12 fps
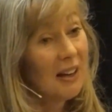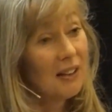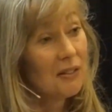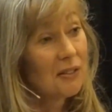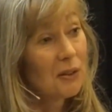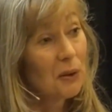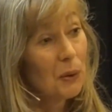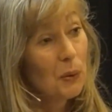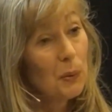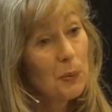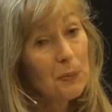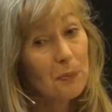And
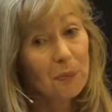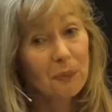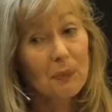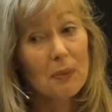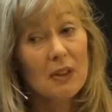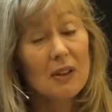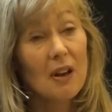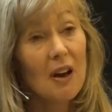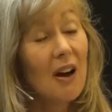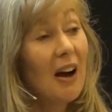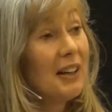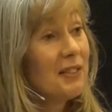so
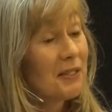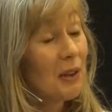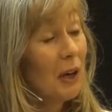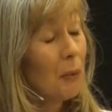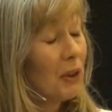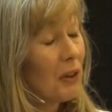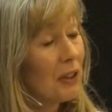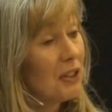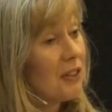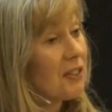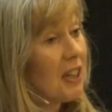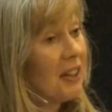I, I went on
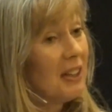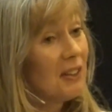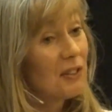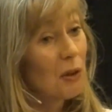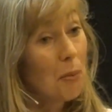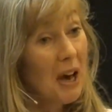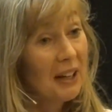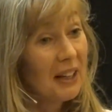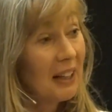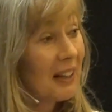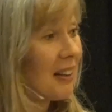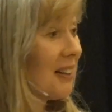to study
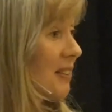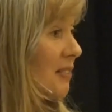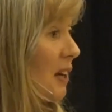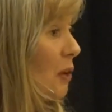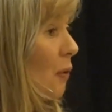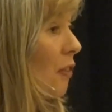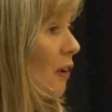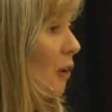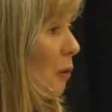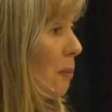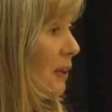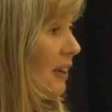somatic
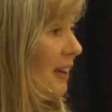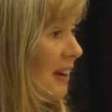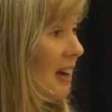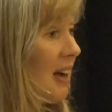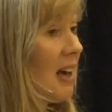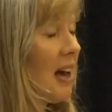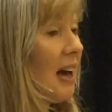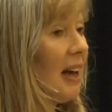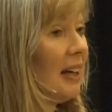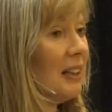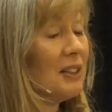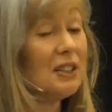psychotherapy
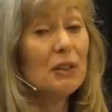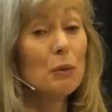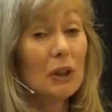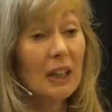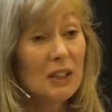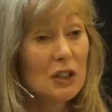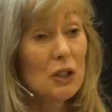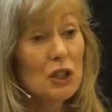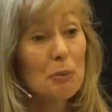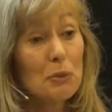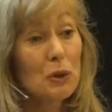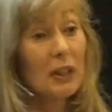and did
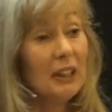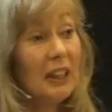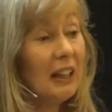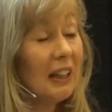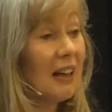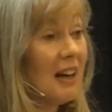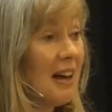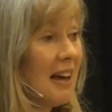relationship training.